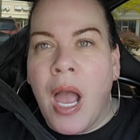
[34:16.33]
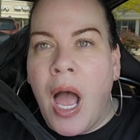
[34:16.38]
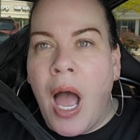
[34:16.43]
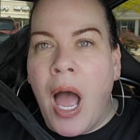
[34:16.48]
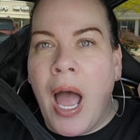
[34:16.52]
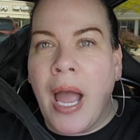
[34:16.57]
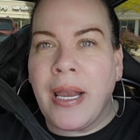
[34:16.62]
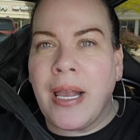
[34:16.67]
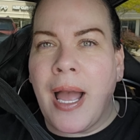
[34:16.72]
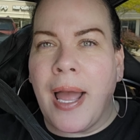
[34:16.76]

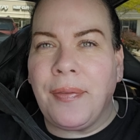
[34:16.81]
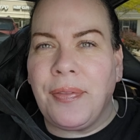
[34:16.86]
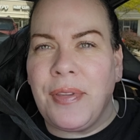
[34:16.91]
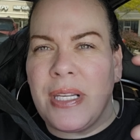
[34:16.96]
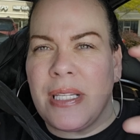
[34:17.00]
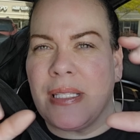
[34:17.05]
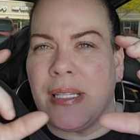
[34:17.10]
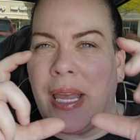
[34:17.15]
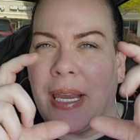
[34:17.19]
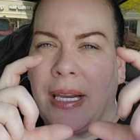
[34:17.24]
I got
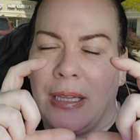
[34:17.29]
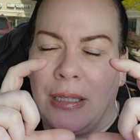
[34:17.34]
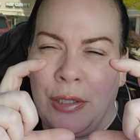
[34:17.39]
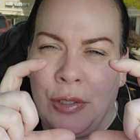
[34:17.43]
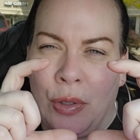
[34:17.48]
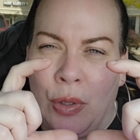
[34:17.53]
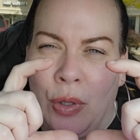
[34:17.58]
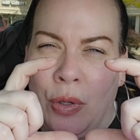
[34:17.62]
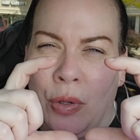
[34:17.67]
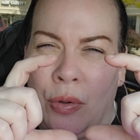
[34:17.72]
these like
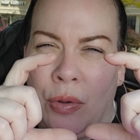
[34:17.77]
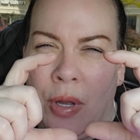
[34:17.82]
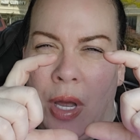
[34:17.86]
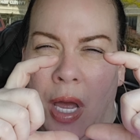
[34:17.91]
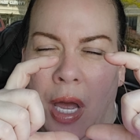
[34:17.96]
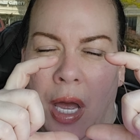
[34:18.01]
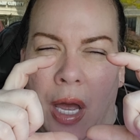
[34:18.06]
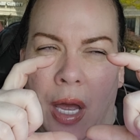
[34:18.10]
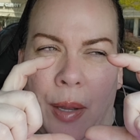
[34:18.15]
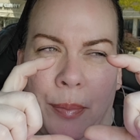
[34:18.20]
little
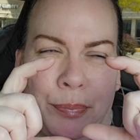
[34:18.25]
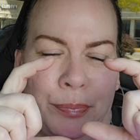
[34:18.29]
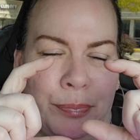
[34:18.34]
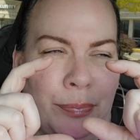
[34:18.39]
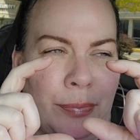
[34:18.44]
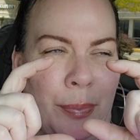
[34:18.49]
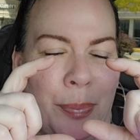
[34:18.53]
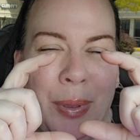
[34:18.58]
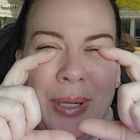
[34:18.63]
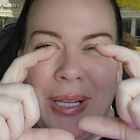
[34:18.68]
um,
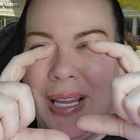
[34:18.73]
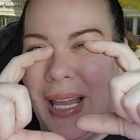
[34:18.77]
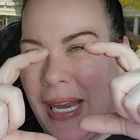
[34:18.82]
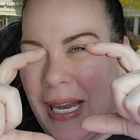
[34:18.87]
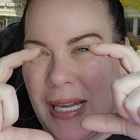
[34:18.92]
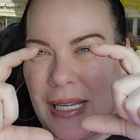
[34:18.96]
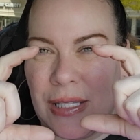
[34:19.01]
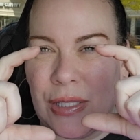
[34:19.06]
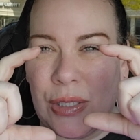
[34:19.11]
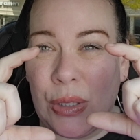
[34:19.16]

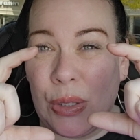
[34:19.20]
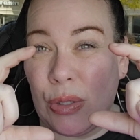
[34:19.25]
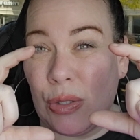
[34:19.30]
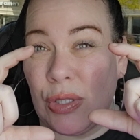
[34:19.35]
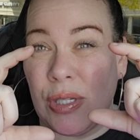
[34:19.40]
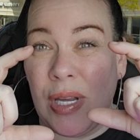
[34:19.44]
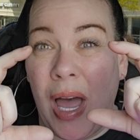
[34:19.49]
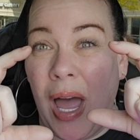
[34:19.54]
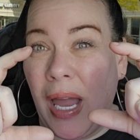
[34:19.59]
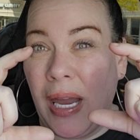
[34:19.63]
plants. They're
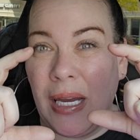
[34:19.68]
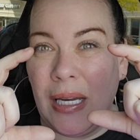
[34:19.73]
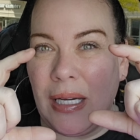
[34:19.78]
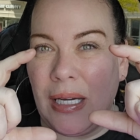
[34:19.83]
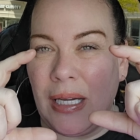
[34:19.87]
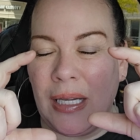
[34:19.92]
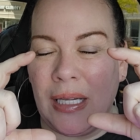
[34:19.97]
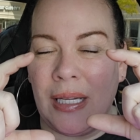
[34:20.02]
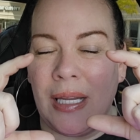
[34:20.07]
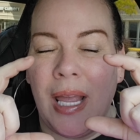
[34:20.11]

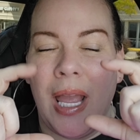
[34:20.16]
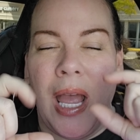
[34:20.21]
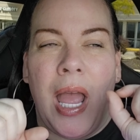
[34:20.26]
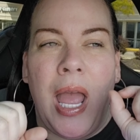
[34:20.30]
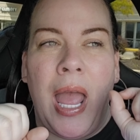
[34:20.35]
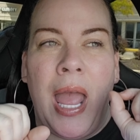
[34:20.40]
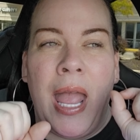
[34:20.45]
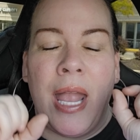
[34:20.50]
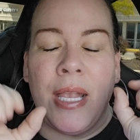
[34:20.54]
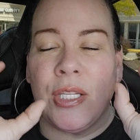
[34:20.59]
tiny,
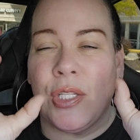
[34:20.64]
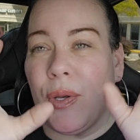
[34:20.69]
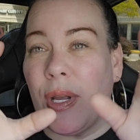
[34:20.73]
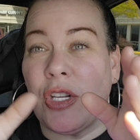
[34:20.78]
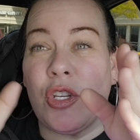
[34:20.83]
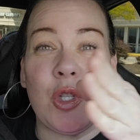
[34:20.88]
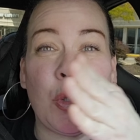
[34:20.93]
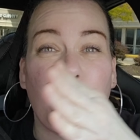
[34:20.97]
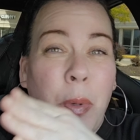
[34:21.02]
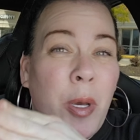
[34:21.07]
and so
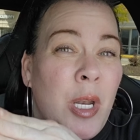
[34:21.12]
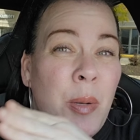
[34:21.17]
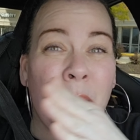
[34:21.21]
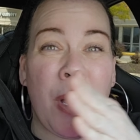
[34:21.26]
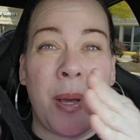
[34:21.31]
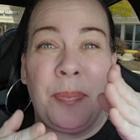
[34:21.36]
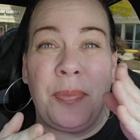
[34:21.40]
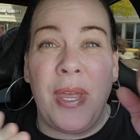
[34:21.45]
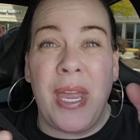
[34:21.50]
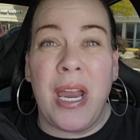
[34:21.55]
I just put
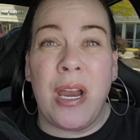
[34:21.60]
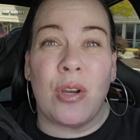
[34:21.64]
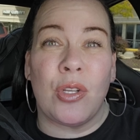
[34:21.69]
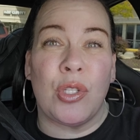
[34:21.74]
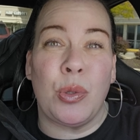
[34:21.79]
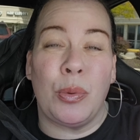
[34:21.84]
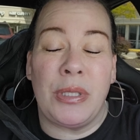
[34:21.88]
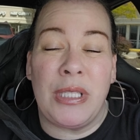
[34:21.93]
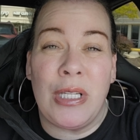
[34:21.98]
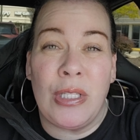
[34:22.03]
them up there
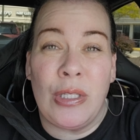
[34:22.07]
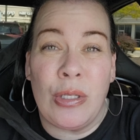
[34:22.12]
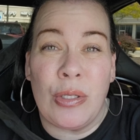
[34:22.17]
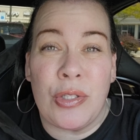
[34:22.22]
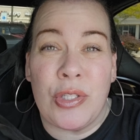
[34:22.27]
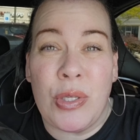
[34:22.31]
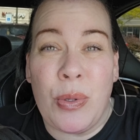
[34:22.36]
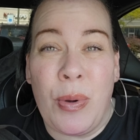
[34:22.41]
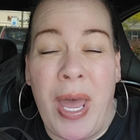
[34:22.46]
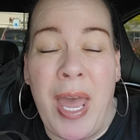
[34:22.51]
so it didn't
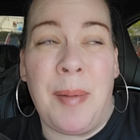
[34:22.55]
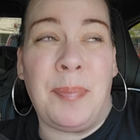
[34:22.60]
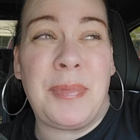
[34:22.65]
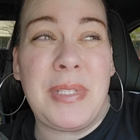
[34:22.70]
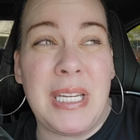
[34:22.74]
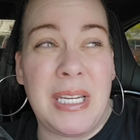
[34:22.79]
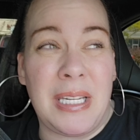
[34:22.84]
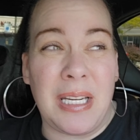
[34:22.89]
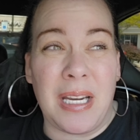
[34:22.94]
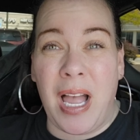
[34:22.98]
look so
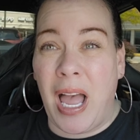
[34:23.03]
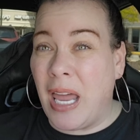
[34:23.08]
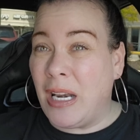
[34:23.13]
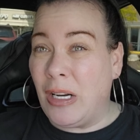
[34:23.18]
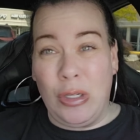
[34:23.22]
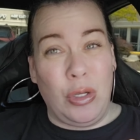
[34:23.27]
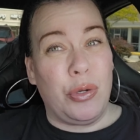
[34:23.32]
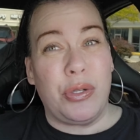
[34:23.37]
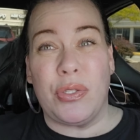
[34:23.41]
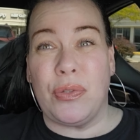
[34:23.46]
empty. And it
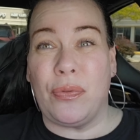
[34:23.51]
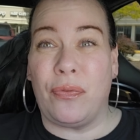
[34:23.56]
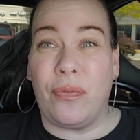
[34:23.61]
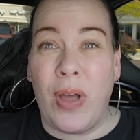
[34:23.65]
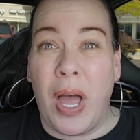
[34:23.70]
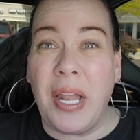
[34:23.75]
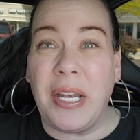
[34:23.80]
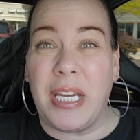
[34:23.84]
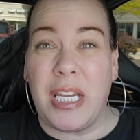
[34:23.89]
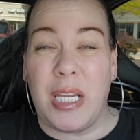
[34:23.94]
kind of looks
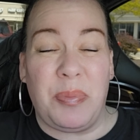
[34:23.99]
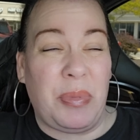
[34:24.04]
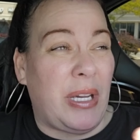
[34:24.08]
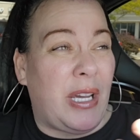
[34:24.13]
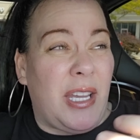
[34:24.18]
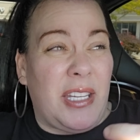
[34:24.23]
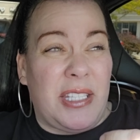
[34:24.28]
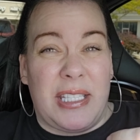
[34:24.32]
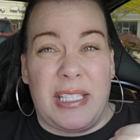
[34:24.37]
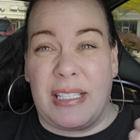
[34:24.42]
funny
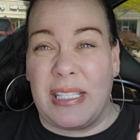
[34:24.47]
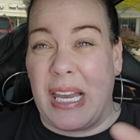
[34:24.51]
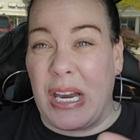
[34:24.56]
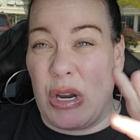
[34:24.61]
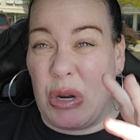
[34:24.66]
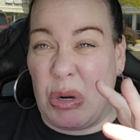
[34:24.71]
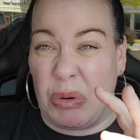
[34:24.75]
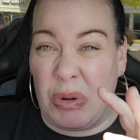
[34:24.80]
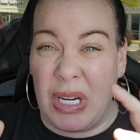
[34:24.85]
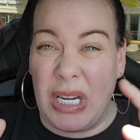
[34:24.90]
because it's
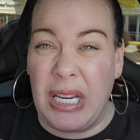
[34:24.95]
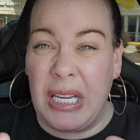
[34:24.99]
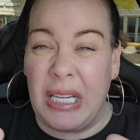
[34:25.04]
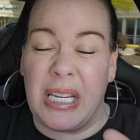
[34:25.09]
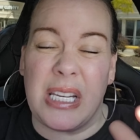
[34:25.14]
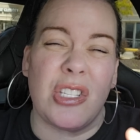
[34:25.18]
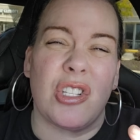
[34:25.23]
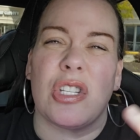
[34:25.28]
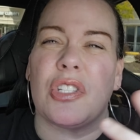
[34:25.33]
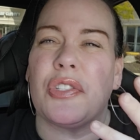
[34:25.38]
like green.
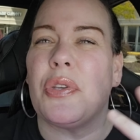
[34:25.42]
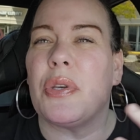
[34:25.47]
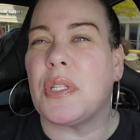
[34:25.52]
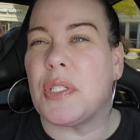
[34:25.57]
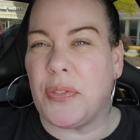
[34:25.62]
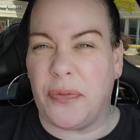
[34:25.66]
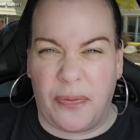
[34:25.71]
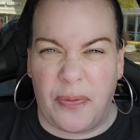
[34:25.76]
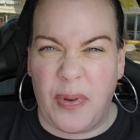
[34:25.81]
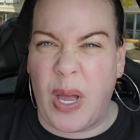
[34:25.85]
It just
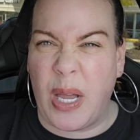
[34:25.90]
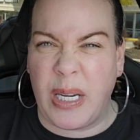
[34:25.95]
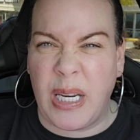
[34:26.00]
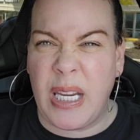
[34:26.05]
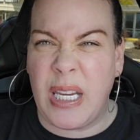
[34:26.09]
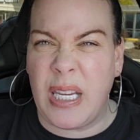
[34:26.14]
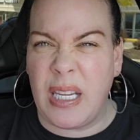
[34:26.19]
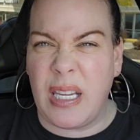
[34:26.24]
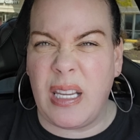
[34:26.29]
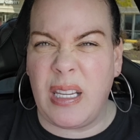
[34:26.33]
looks
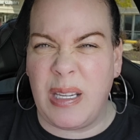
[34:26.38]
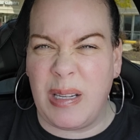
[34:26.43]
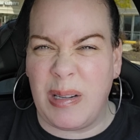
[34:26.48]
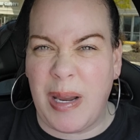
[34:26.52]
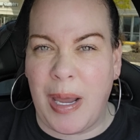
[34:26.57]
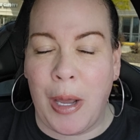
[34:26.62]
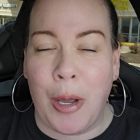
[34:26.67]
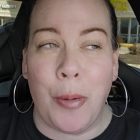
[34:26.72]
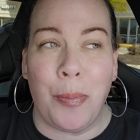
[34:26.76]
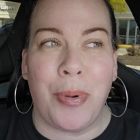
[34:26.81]
funny, you
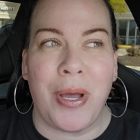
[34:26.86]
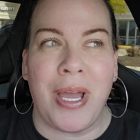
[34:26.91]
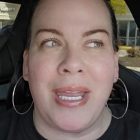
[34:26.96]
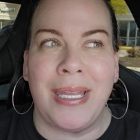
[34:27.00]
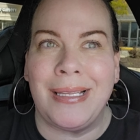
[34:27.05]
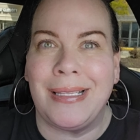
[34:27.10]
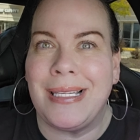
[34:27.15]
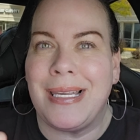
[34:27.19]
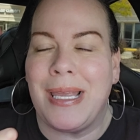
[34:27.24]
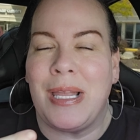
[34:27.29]
know. But
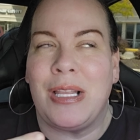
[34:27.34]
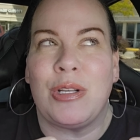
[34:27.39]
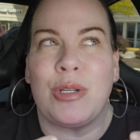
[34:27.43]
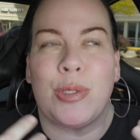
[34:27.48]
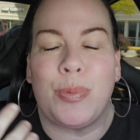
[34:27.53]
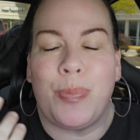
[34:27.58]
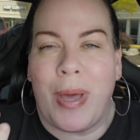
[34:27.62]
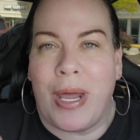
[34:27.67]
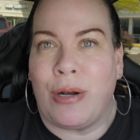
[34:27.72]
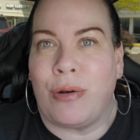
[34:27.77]
it, it
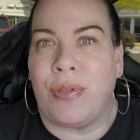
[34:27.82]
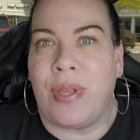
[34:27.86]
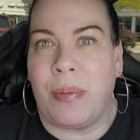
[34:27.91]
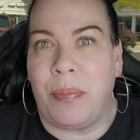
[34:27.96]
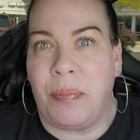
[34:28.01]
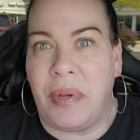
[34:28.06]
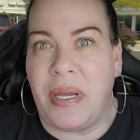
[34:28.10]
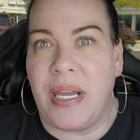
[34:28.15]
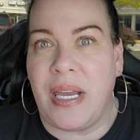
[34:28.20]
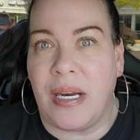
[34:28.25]
looks better
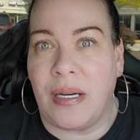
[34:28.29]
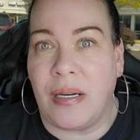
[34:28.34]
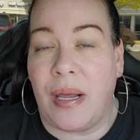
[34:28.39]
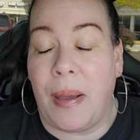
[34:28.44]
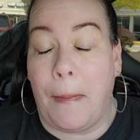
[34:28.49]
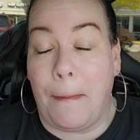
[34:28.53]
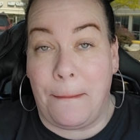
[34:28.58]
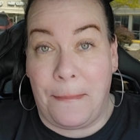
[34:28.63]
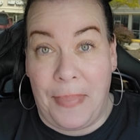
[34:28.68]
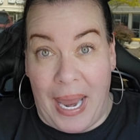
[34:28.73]
than being
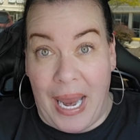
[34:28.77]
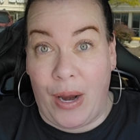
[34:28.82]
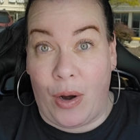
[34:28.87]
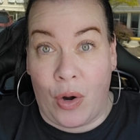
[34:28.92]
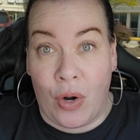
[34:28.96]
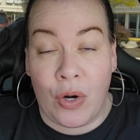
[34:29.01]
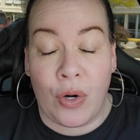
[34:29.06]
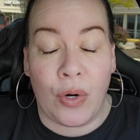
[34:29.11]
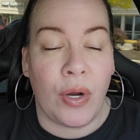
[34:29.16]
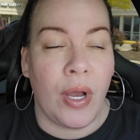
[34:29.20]

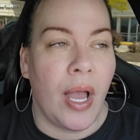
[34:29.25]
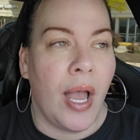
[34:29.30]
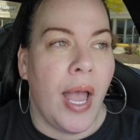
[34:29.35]
bare.